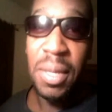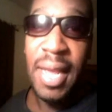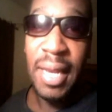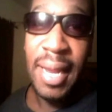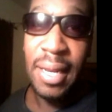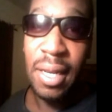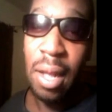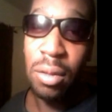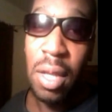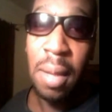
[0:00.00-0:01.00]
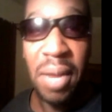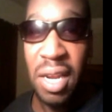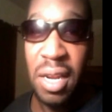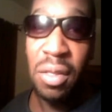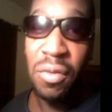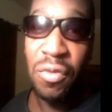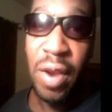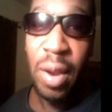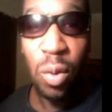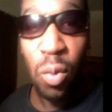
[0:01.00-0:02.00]
Something had landed out there, me and another
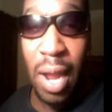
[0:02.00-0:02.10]
friend.